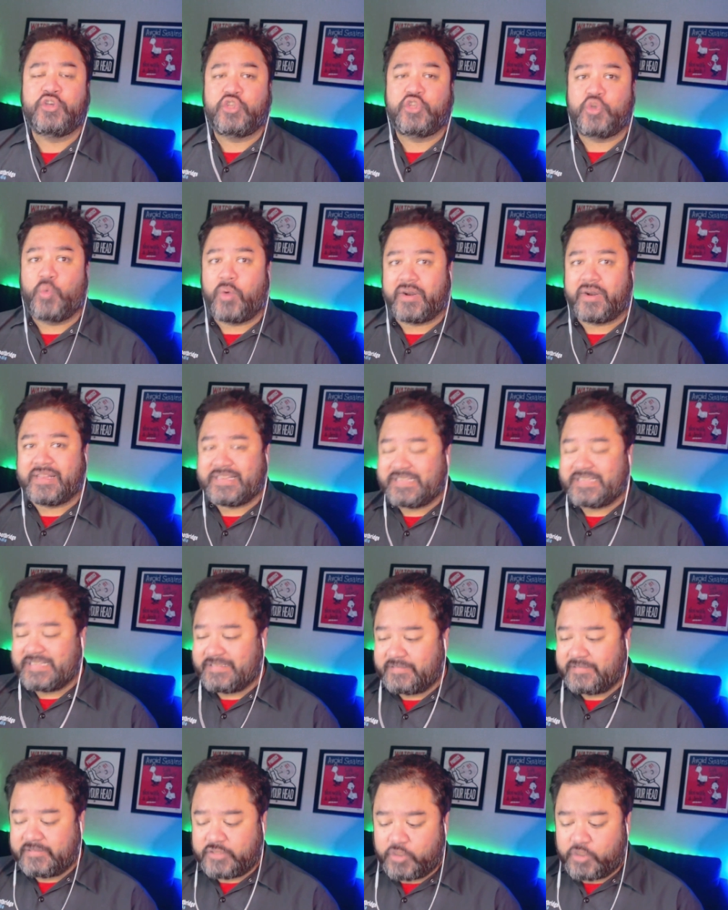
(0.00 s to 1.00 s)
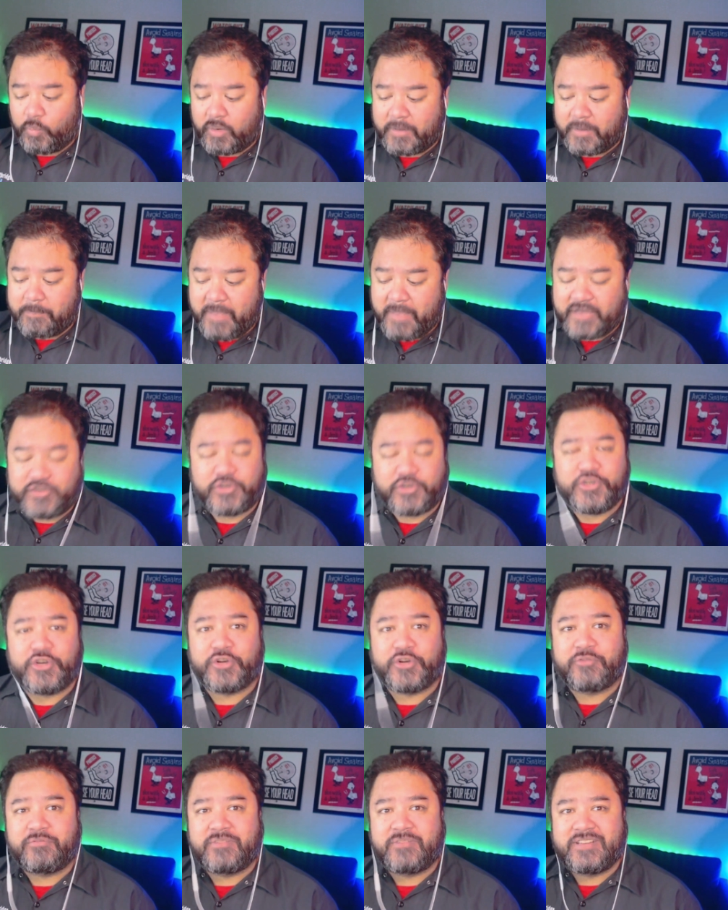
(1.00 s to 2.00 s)
You want to you want to make sure
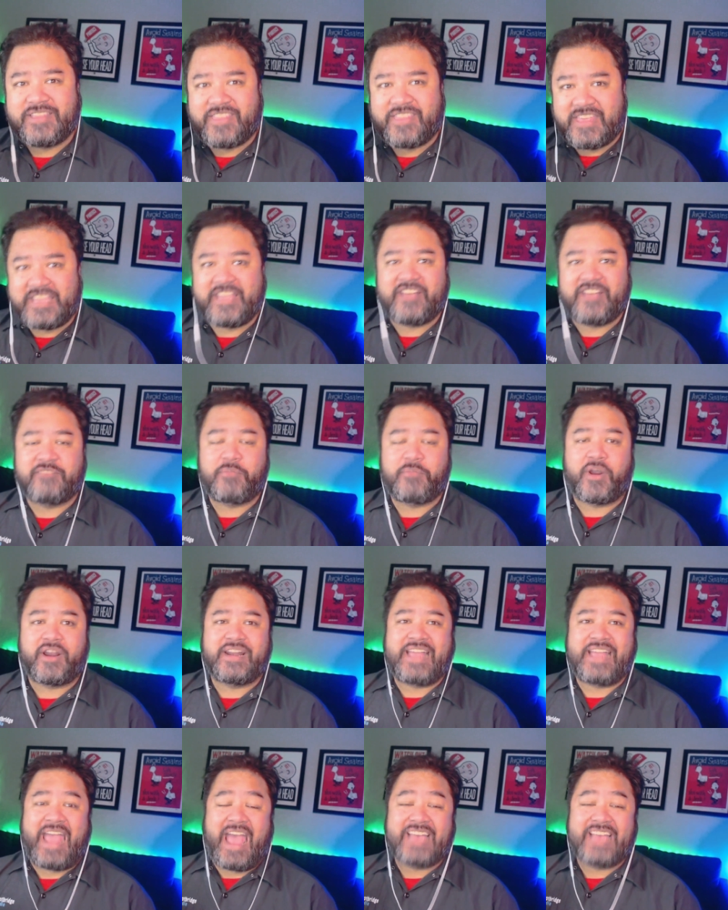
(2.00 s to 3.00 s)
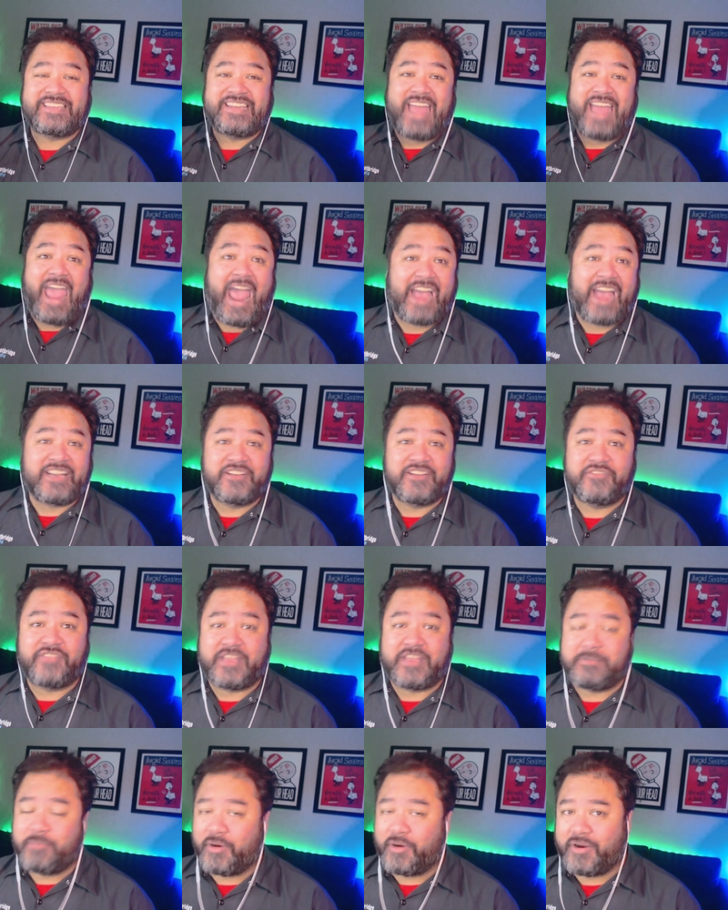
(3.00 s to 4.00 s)
you're thinking of marketing as an active
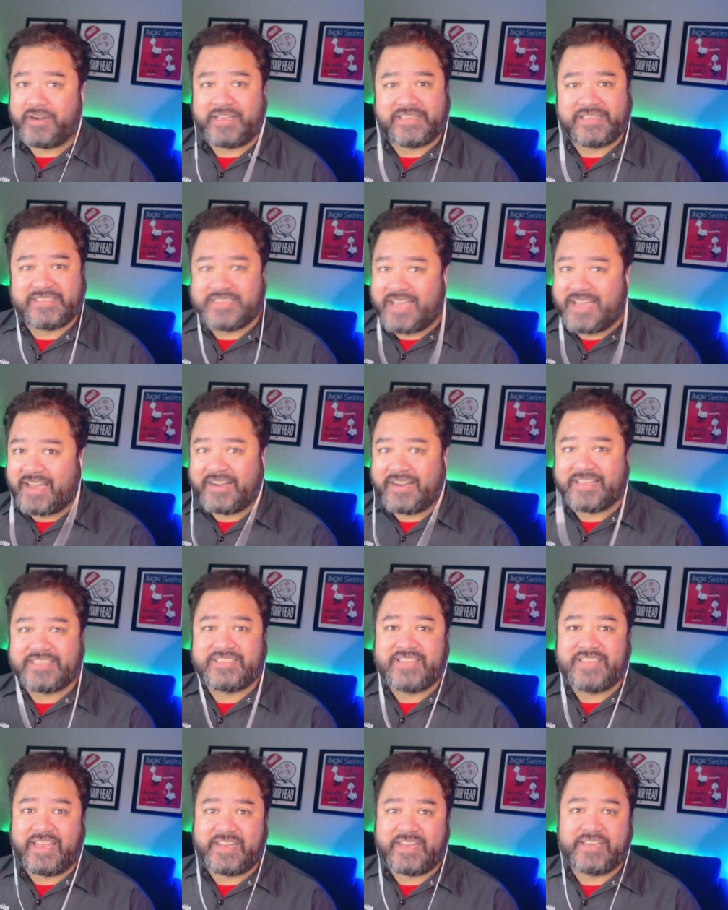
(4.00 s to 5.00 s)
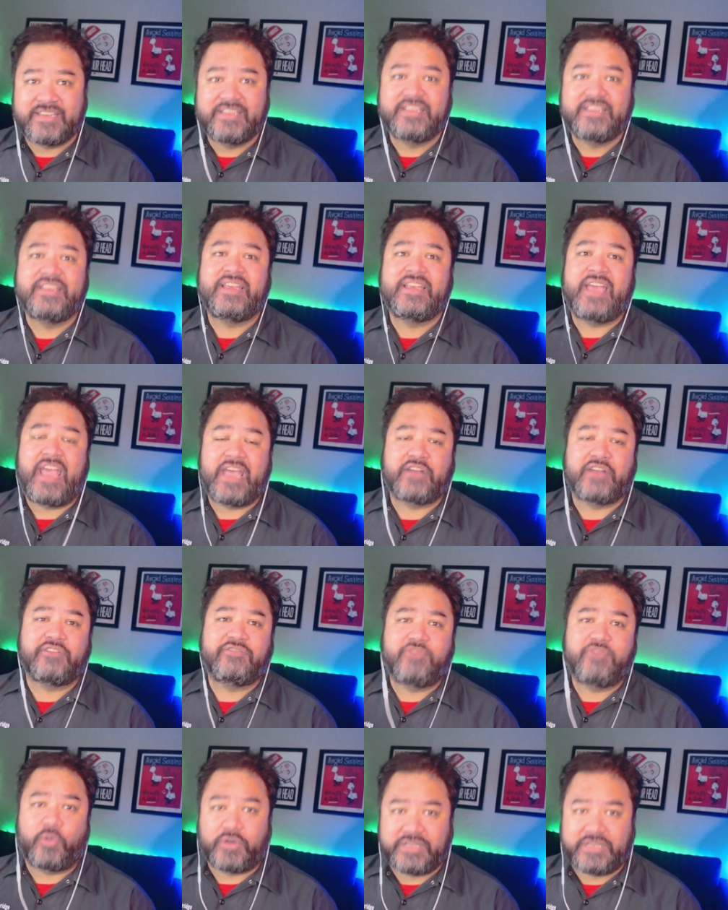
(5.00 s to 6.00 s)
thing. Marketing is not a set it and
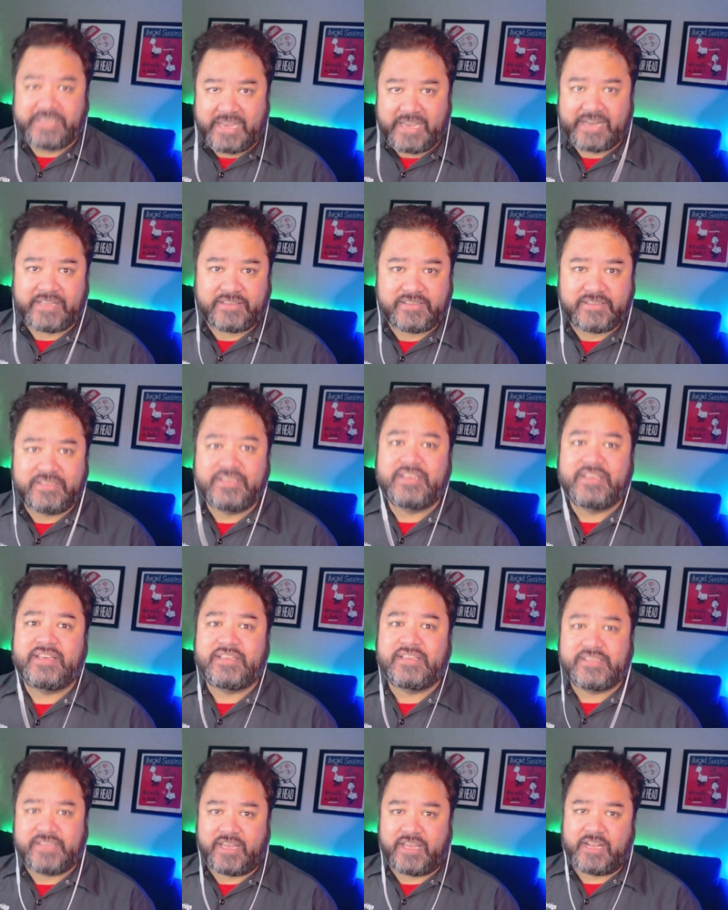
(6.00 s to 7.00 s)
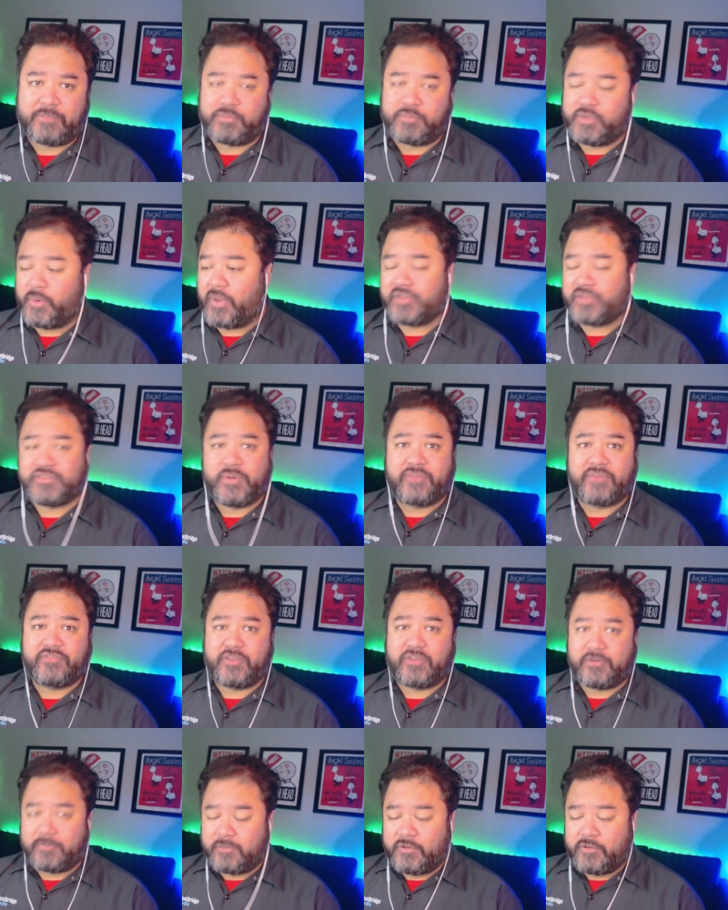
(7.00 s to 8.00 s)
forget it setup. You also have
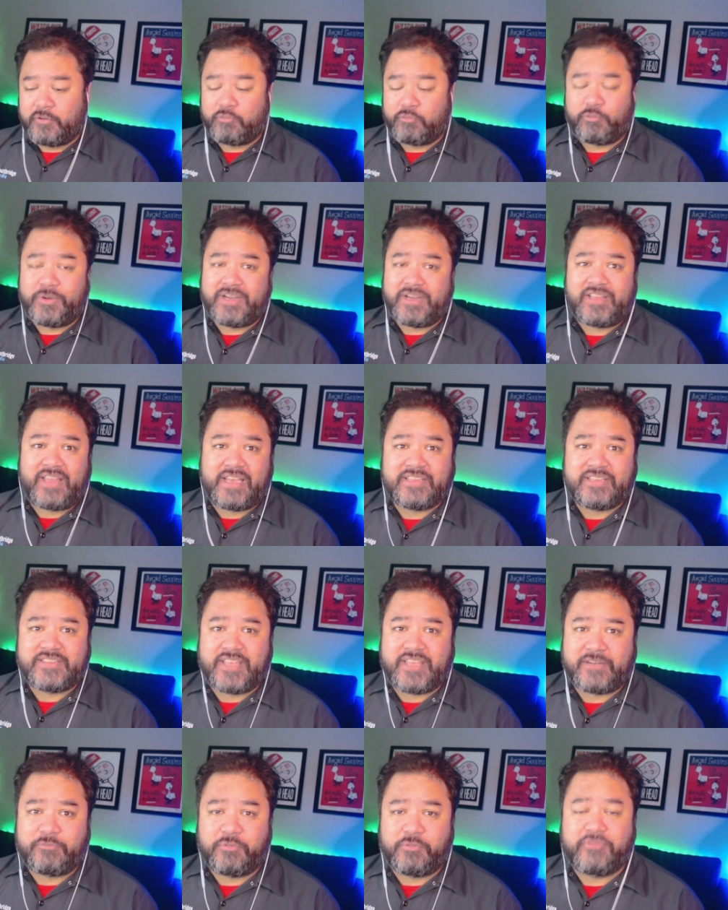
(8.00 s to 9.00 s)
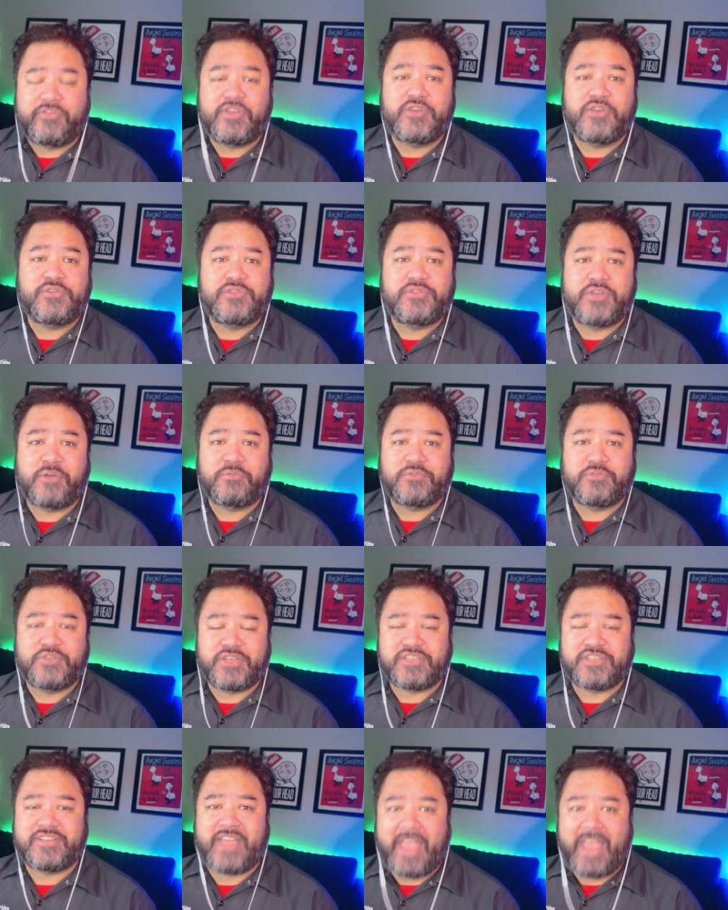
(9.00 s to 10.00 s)
to realize that reviews don't
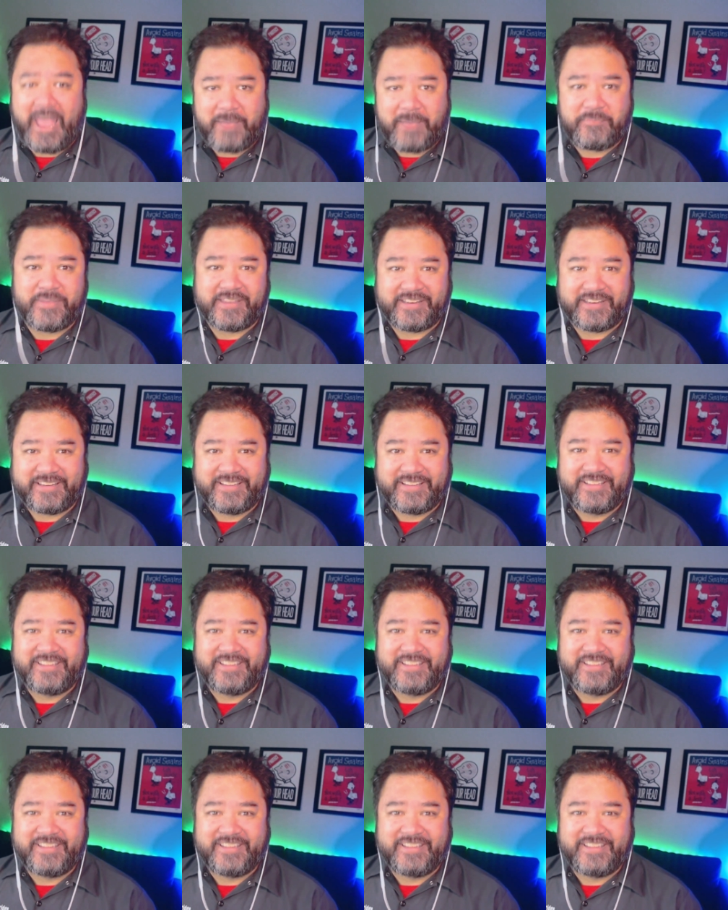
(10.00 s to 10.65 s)
just happen